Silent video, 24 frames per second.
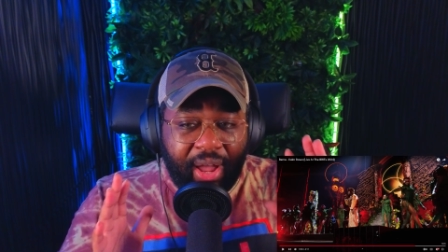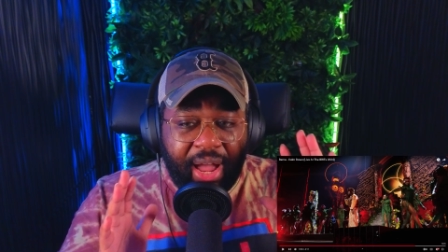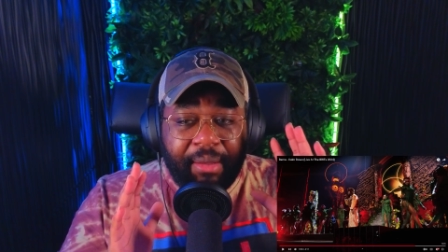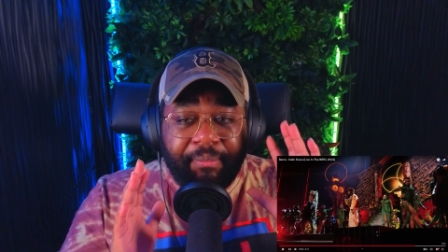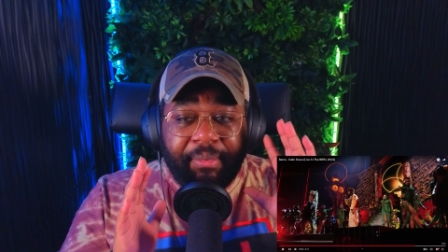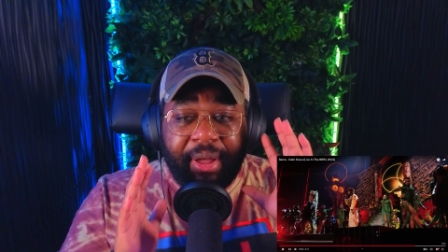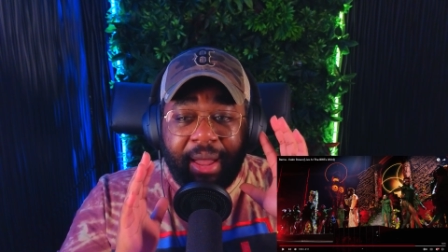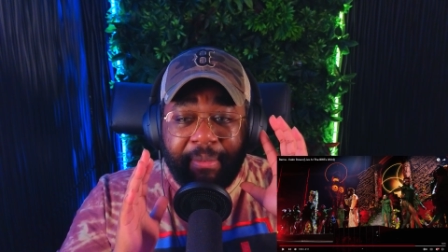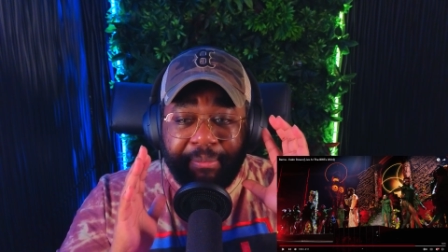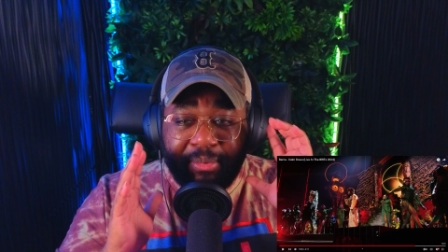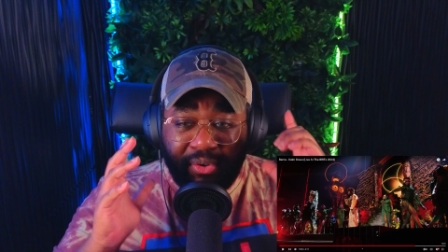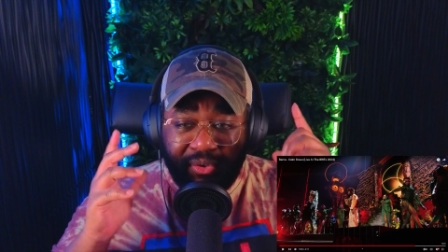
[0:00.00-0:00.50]
I'm
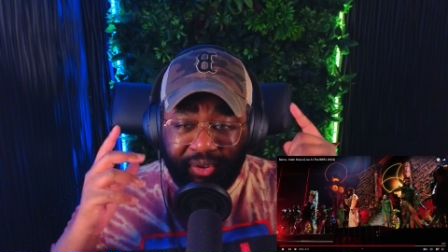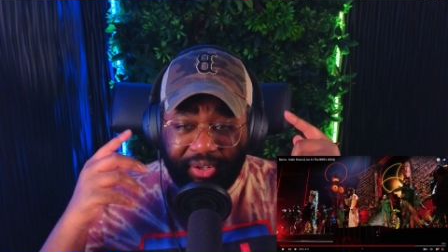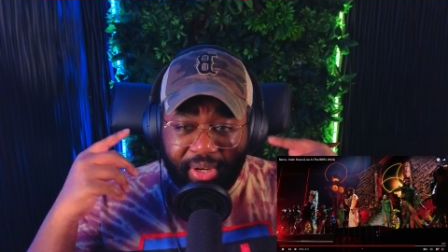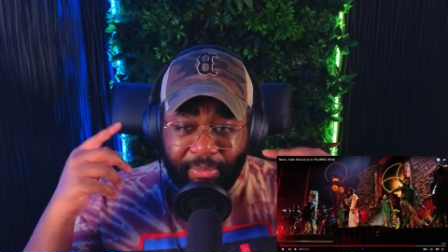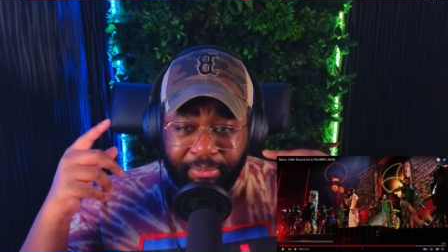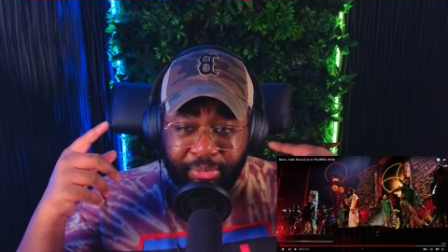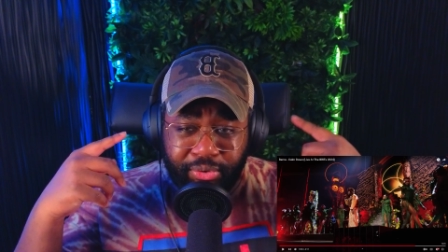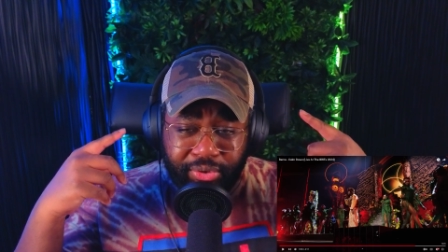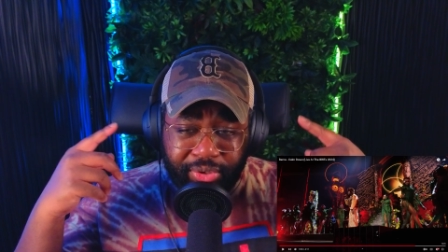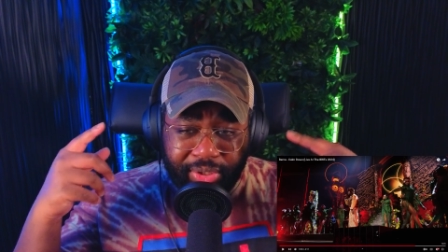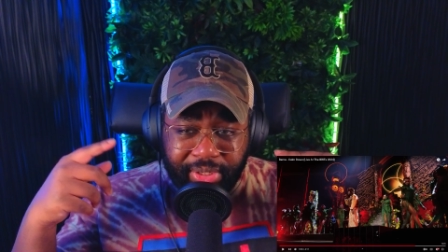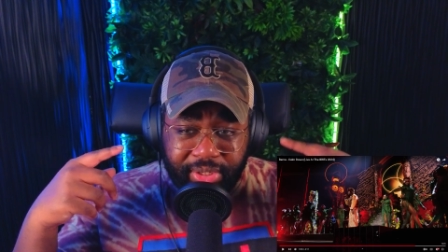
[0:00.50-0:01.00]
I'm used
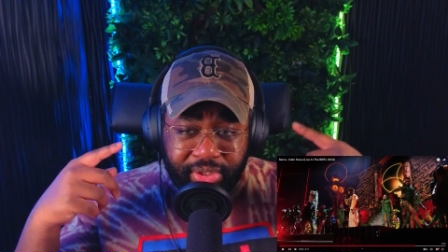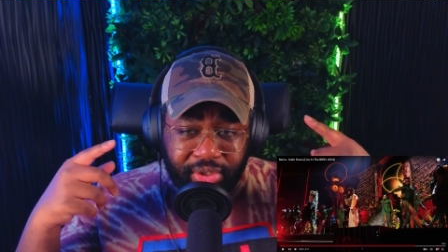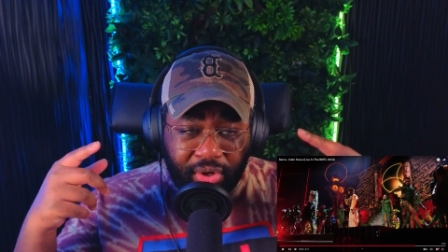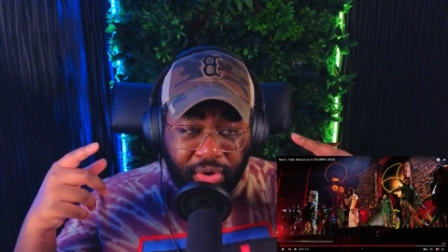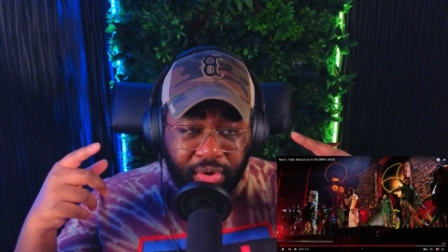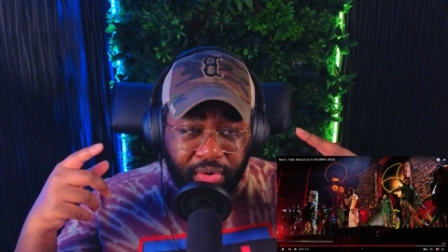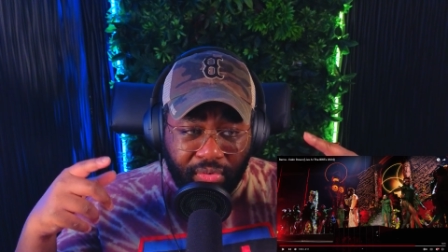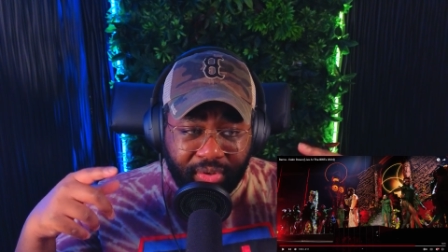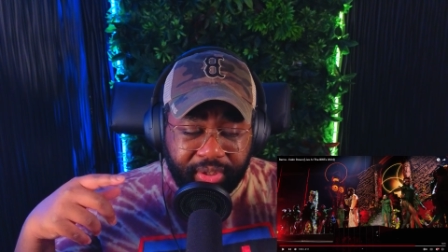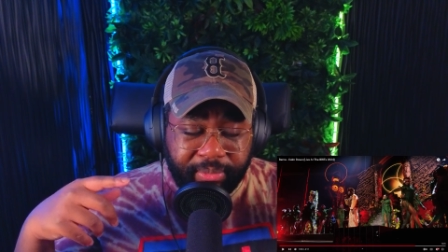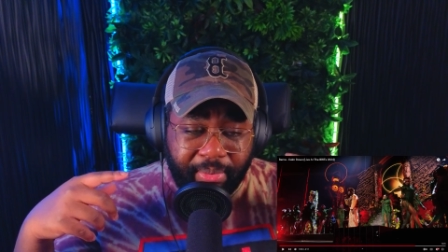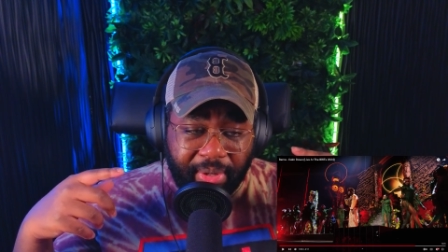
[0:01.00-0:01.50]
I'm used to these
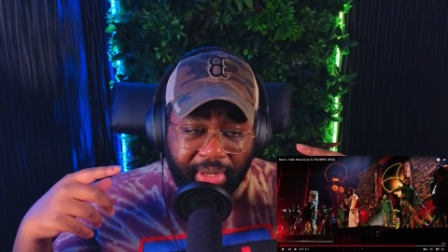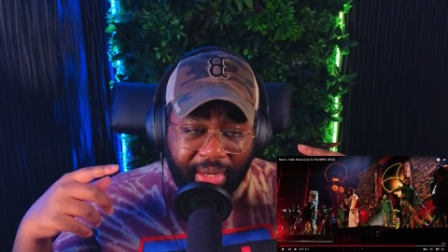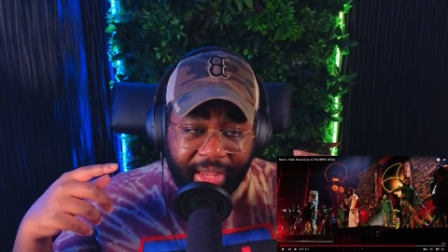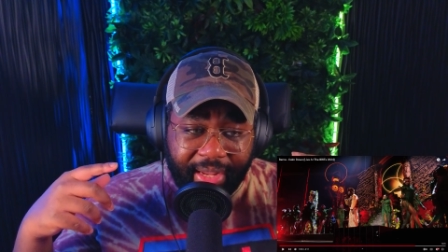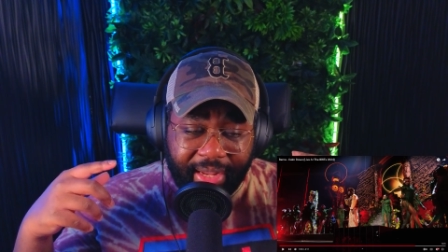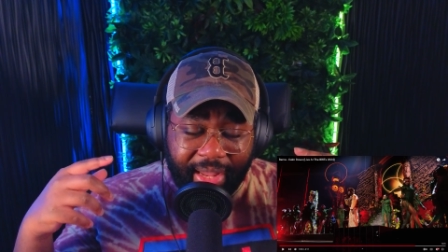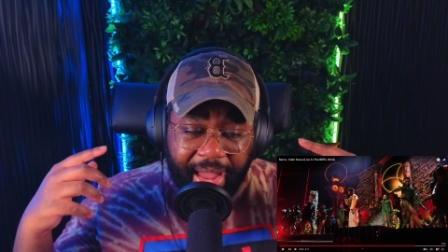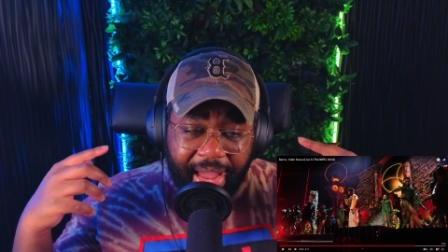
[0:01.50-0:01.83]
tones, but like